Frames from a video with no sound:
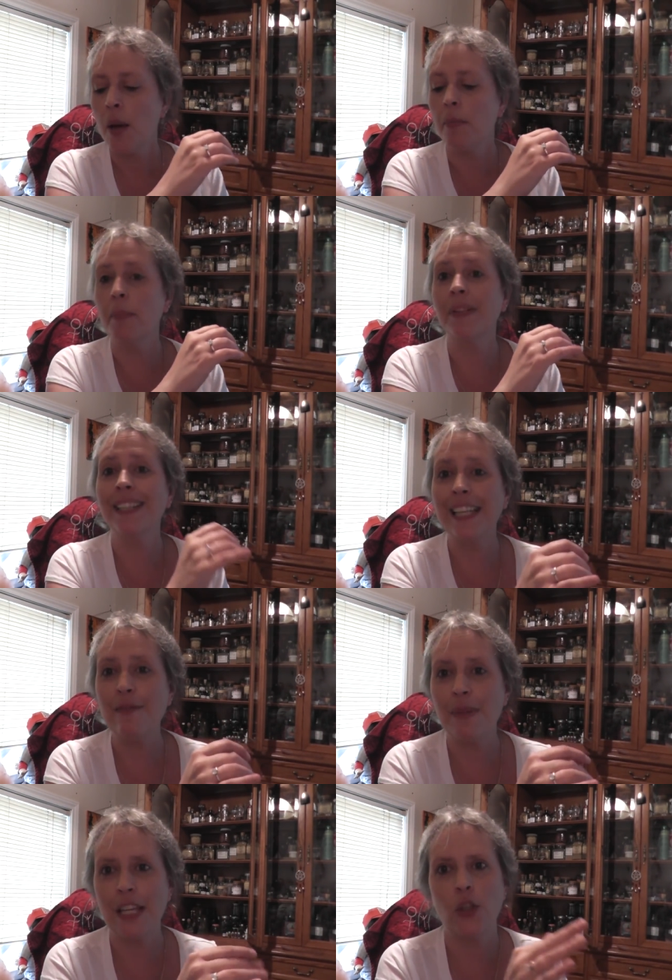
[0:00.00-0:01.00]
But
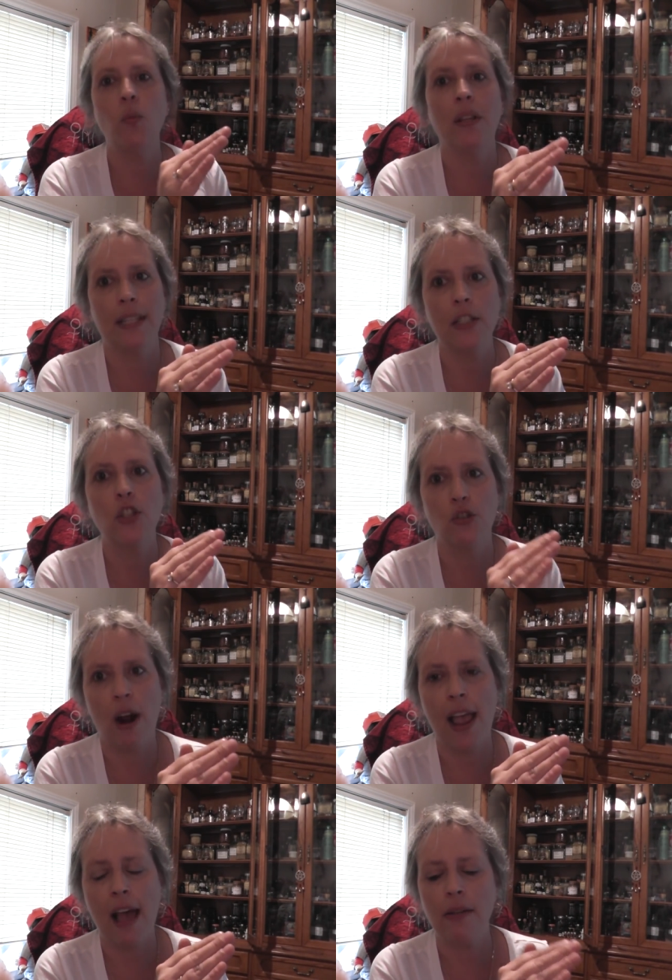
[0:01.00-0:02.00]
believe me, you want these to
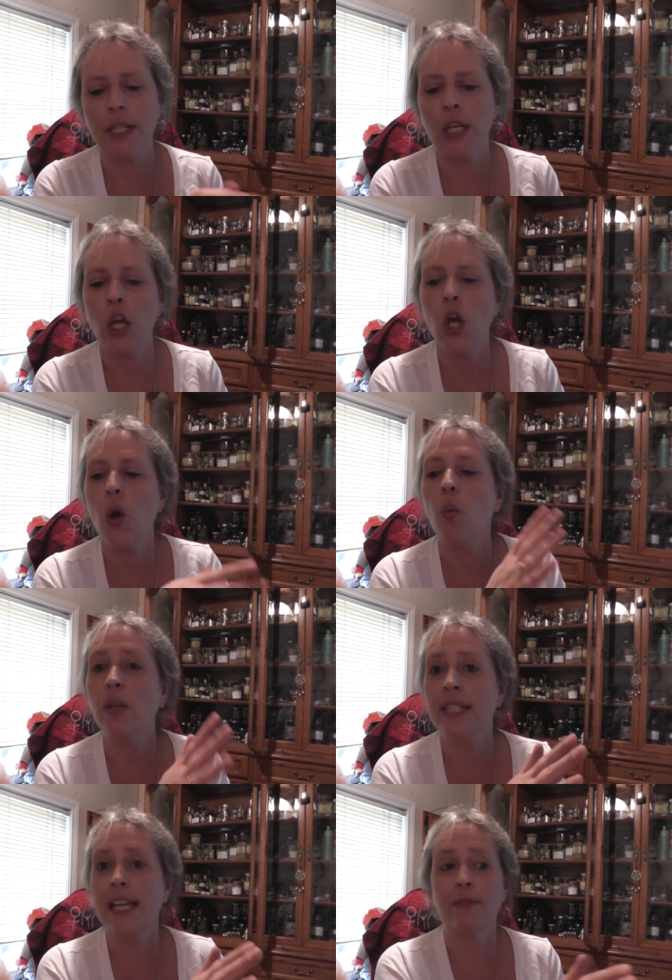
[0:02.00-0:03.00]
dry out.
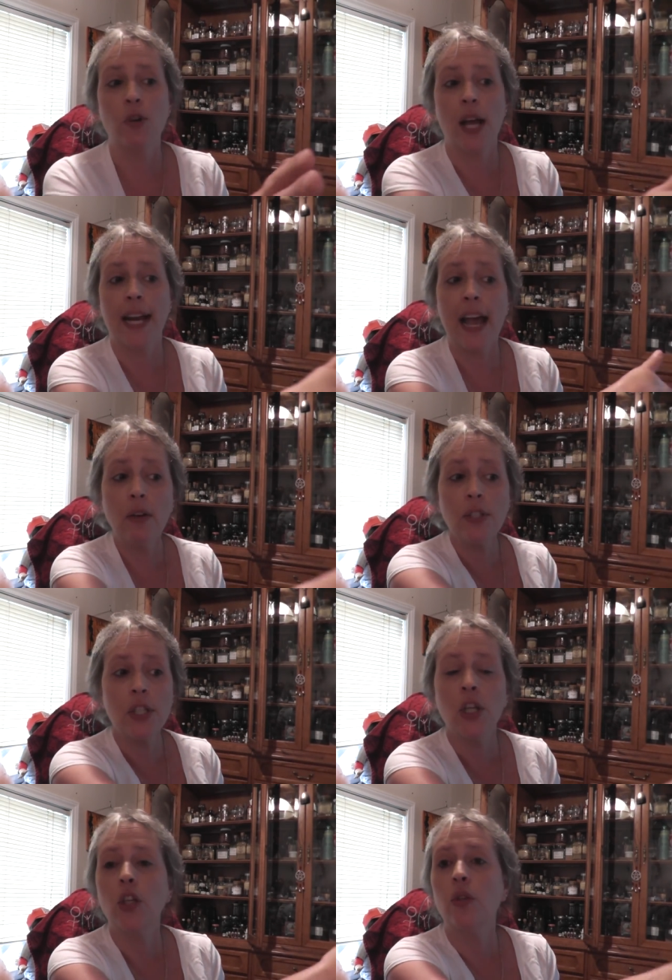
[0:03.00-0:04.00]
Once they have dried out,
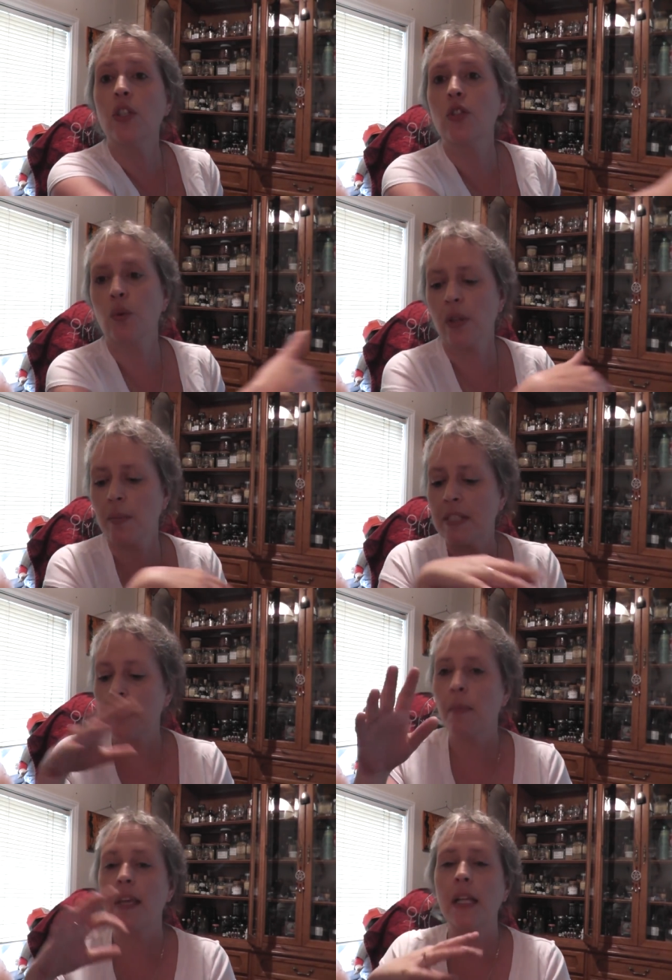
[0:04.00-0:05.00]
you can store them in
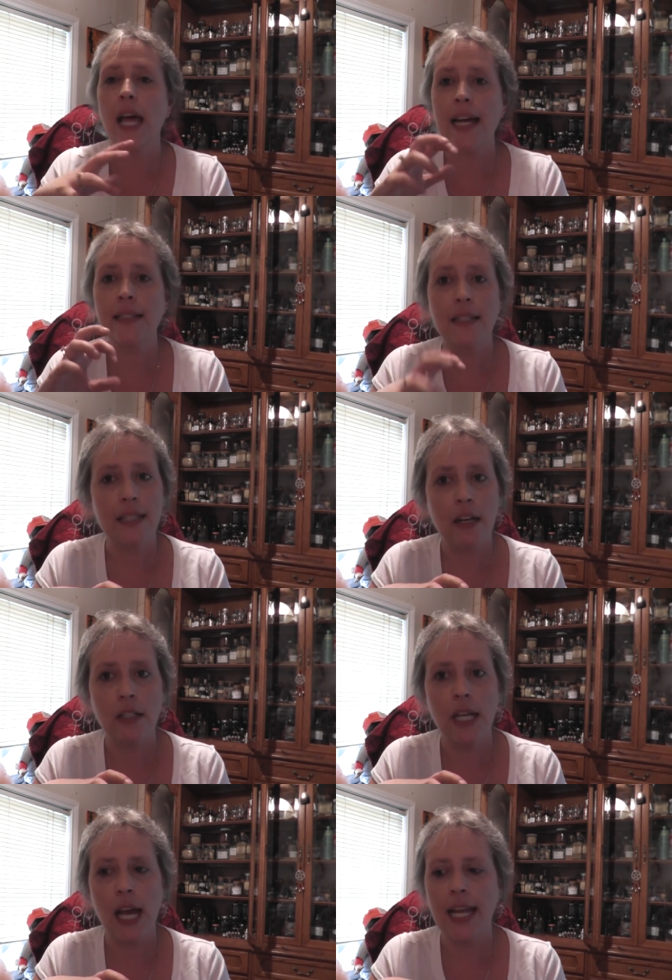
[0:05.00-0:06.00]
something glass that's
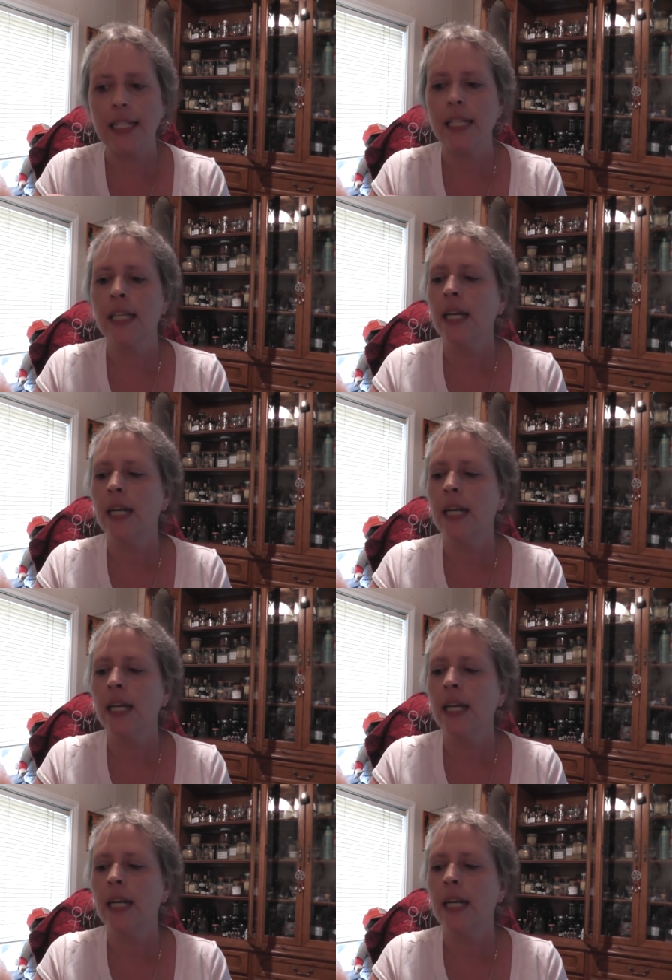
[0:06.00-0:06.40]
airtight.